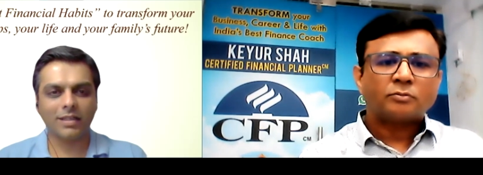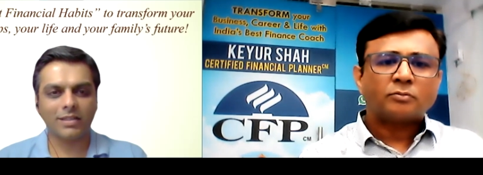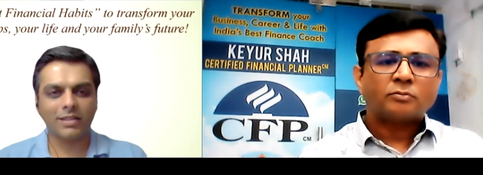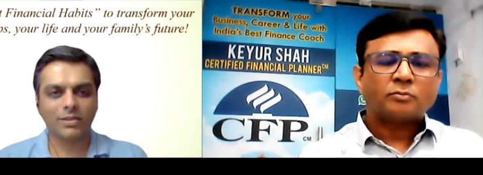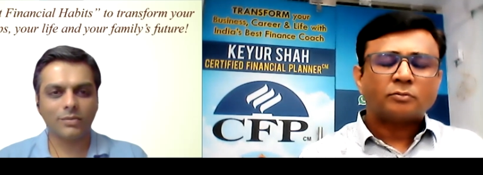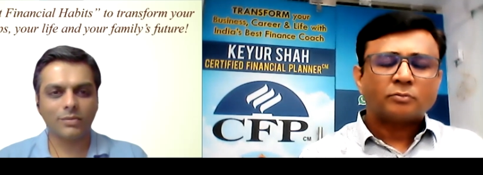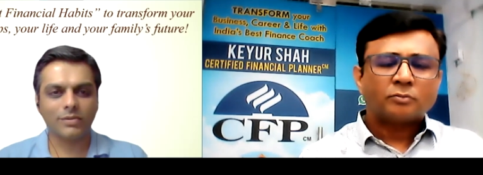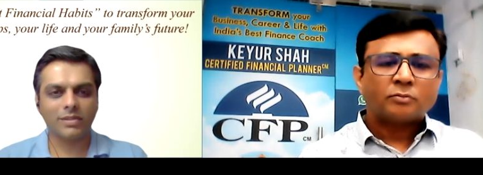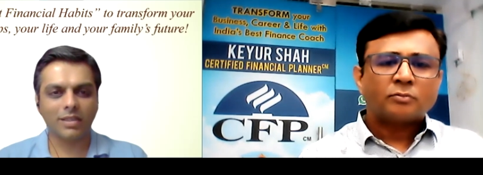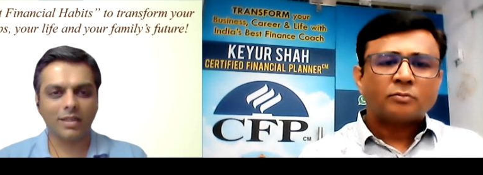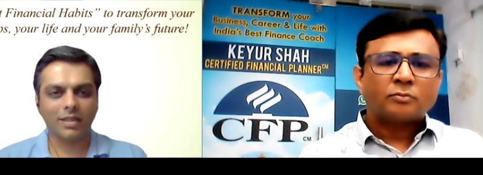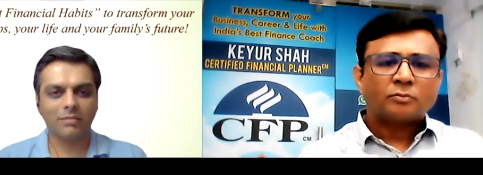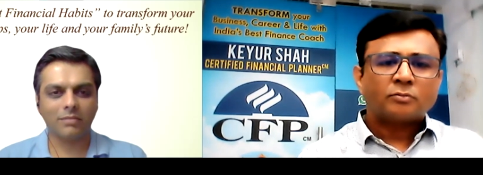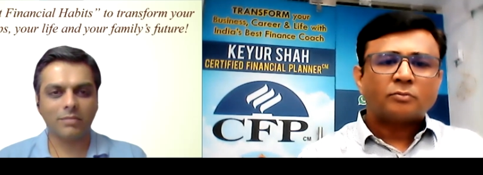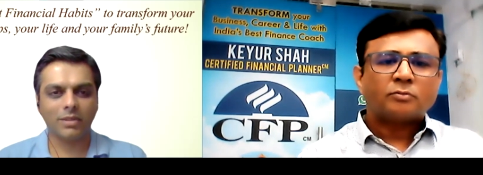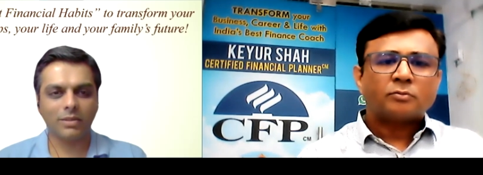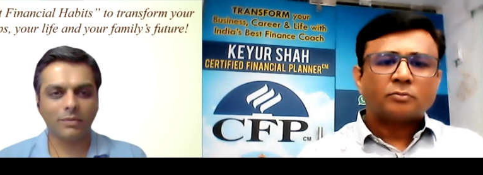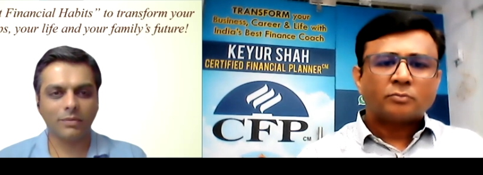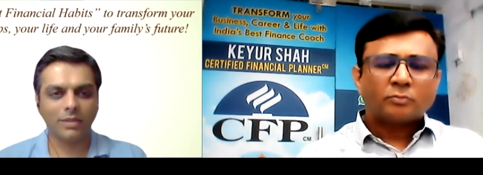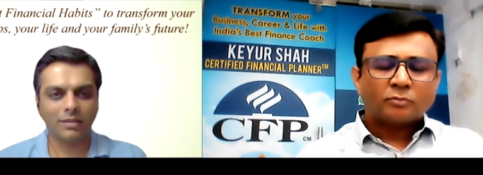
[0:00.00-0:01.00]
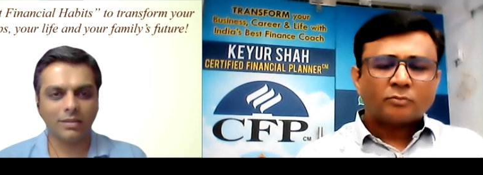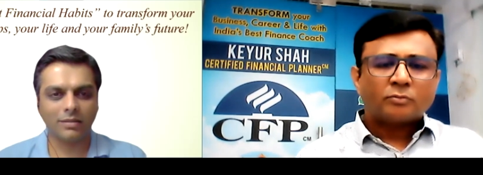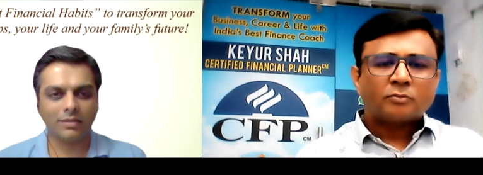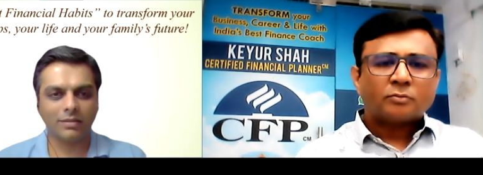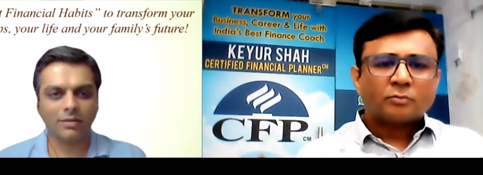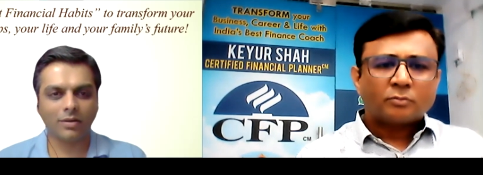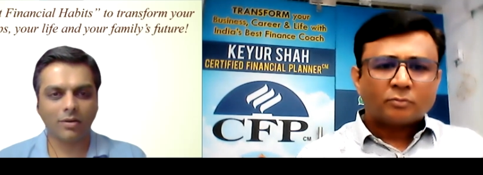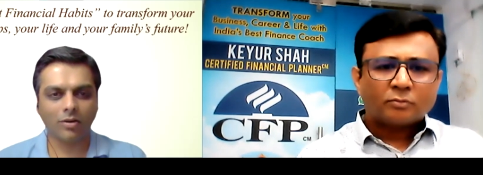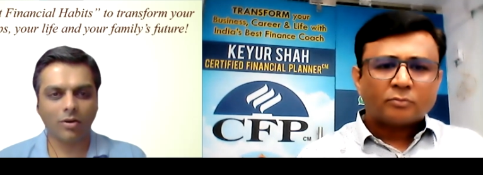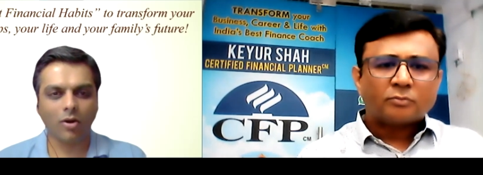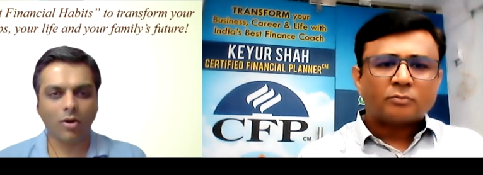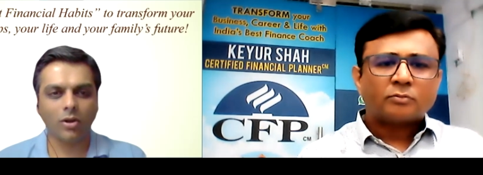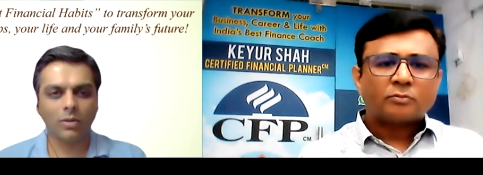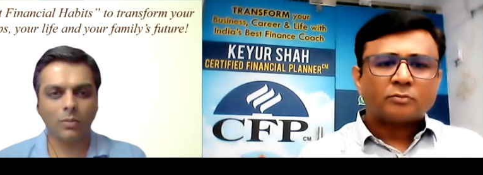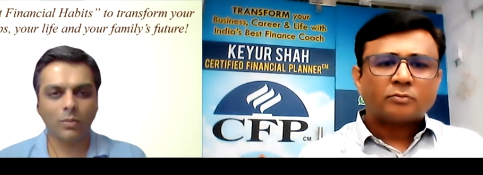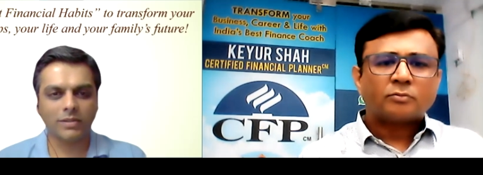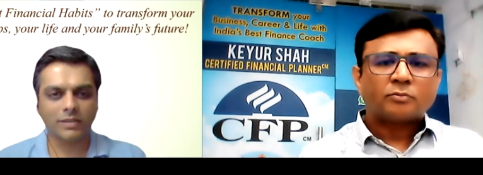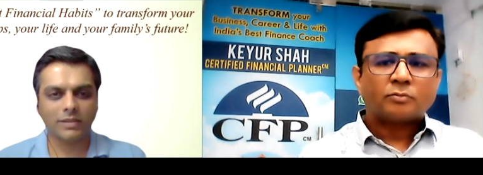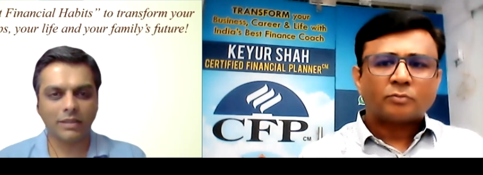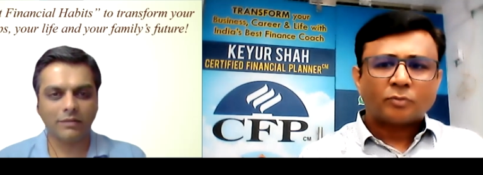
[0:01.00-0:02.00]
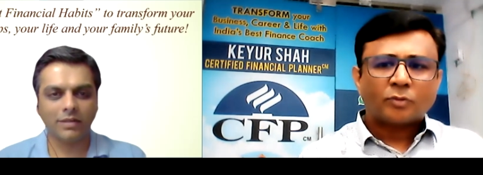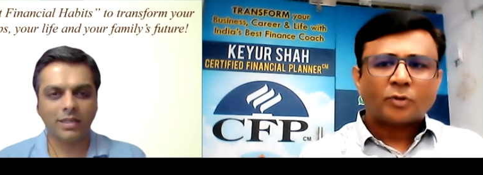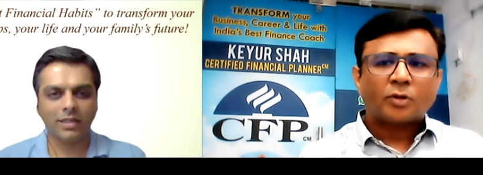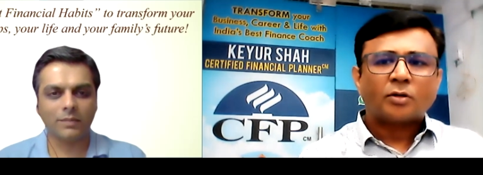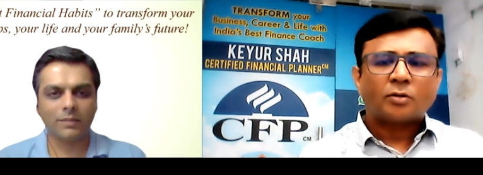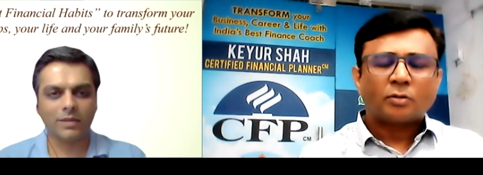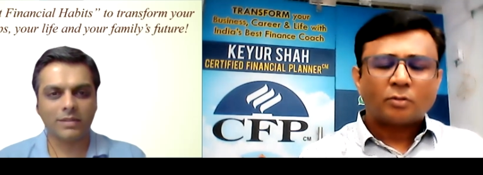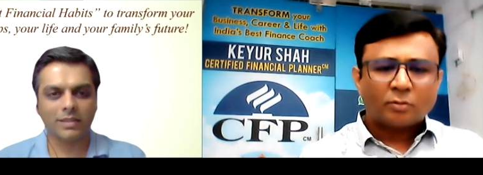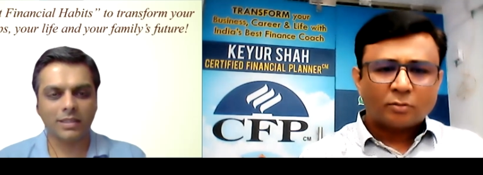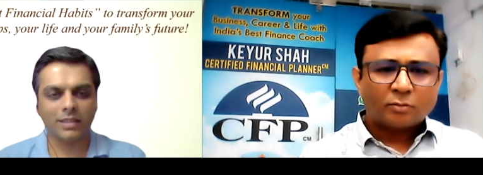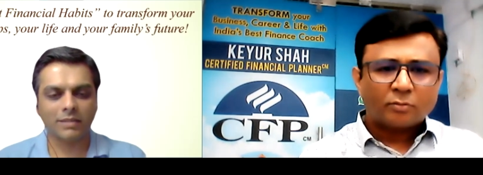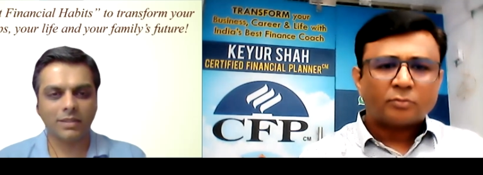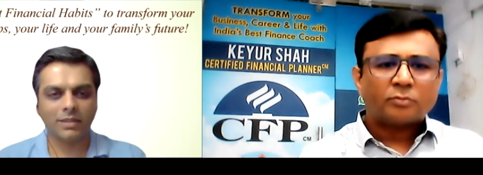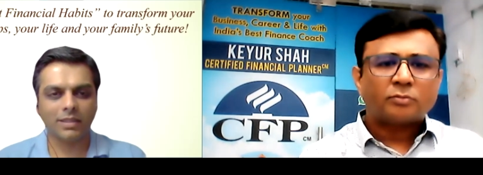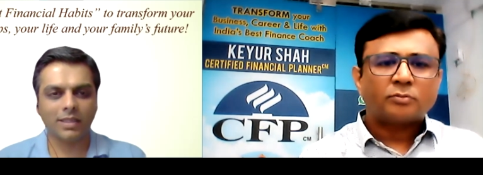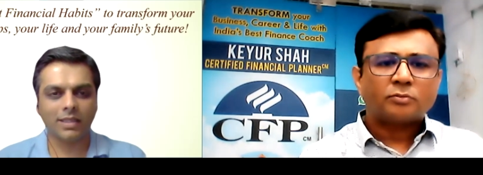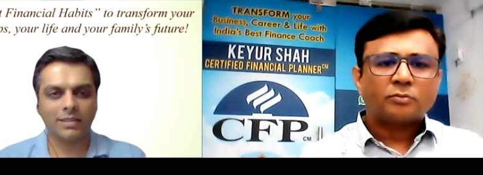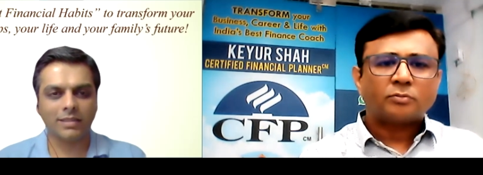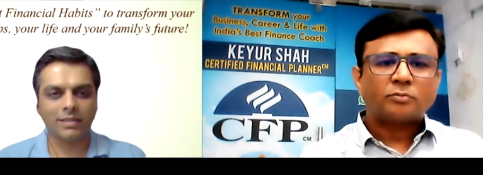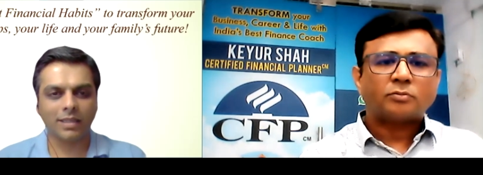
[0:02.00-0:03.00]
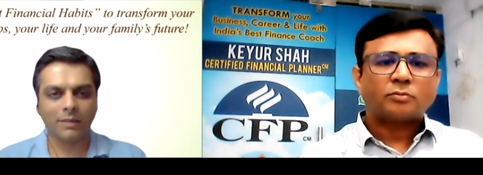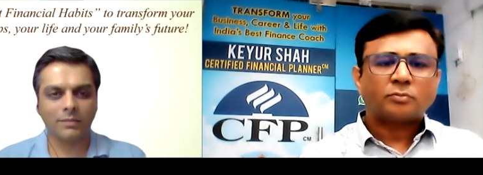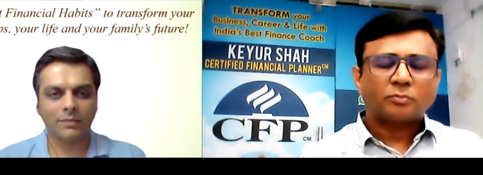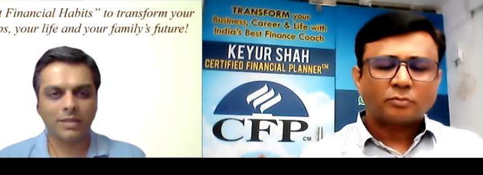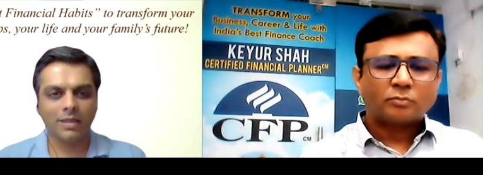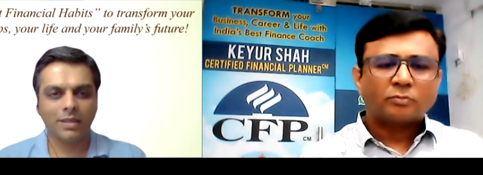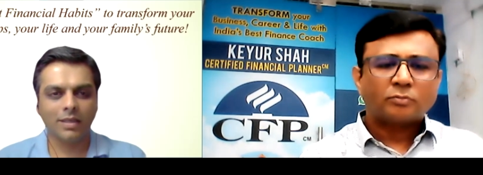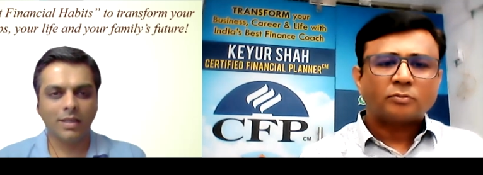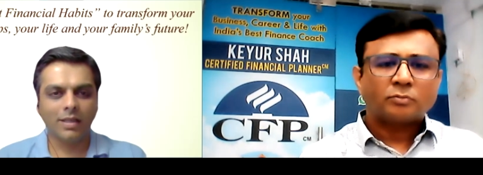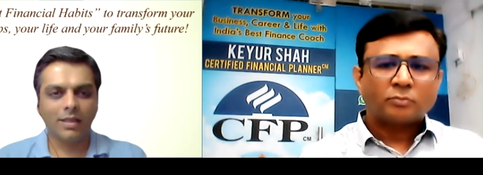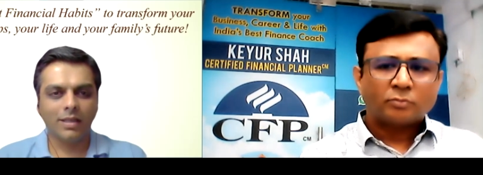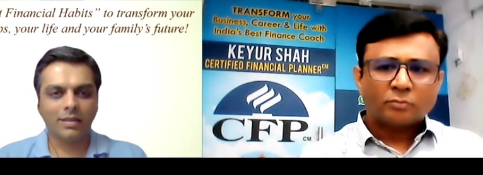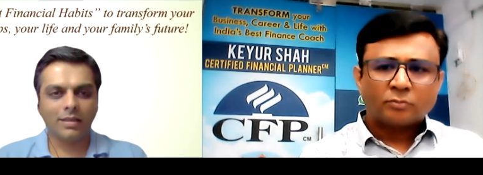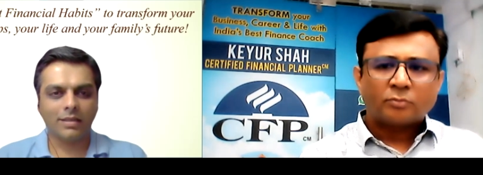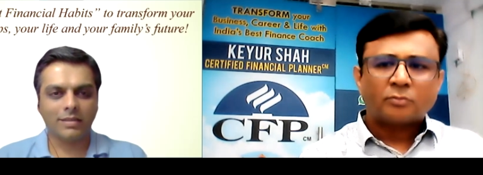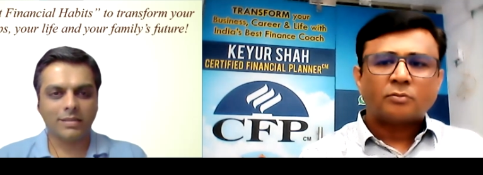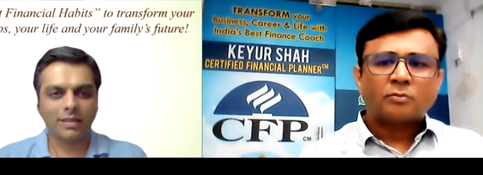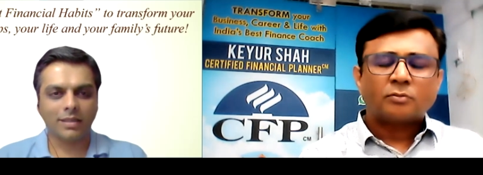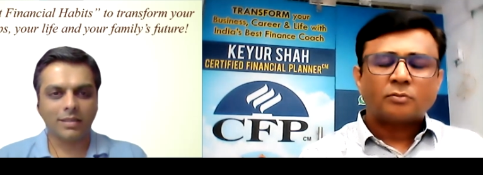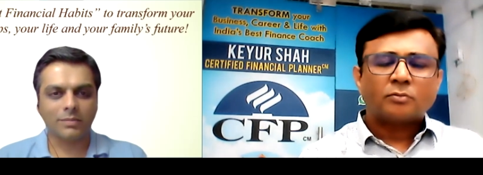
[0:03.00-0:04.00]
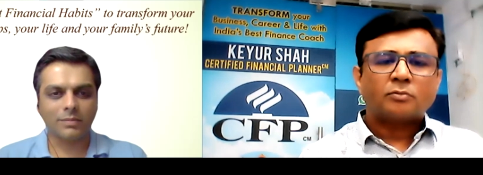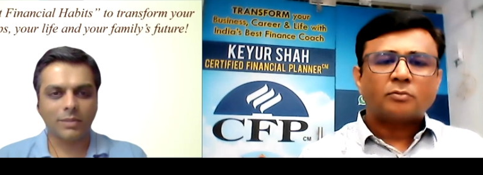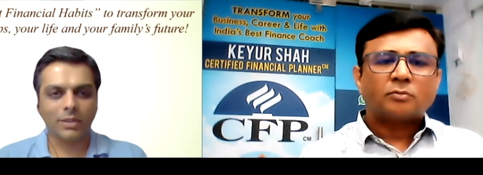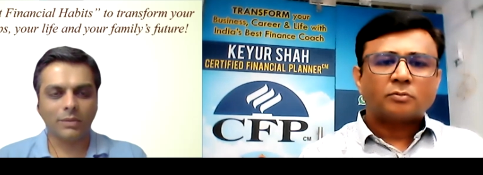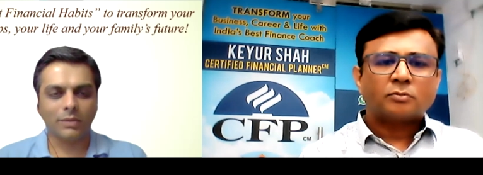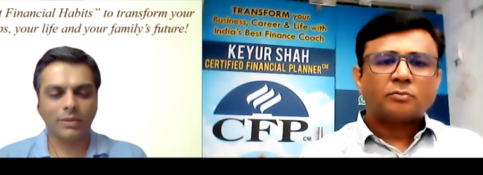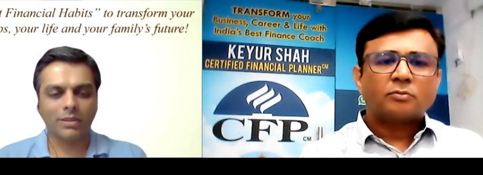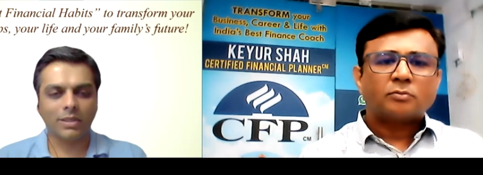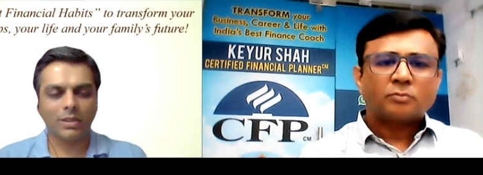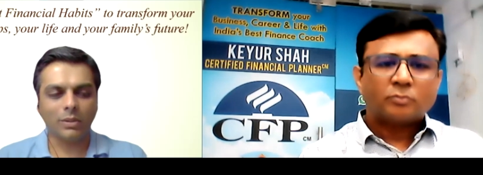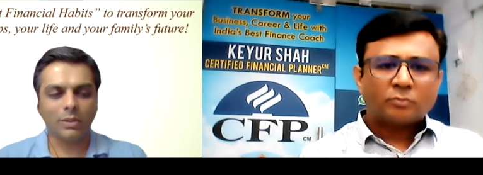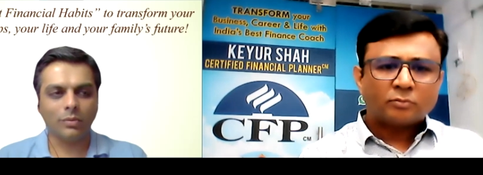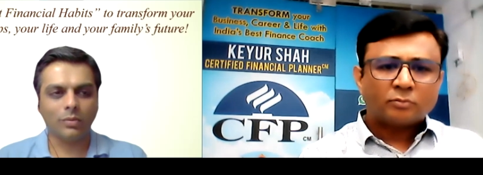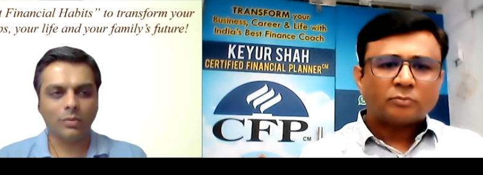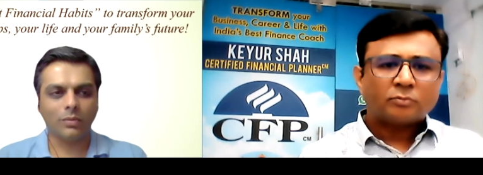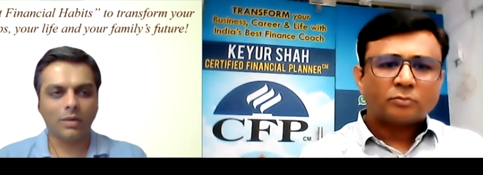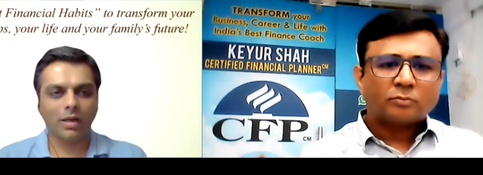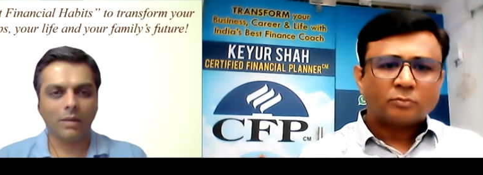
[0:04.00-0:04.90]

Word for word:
Speaker 1: as you say, between uh, almost 70% with the exam results between the two.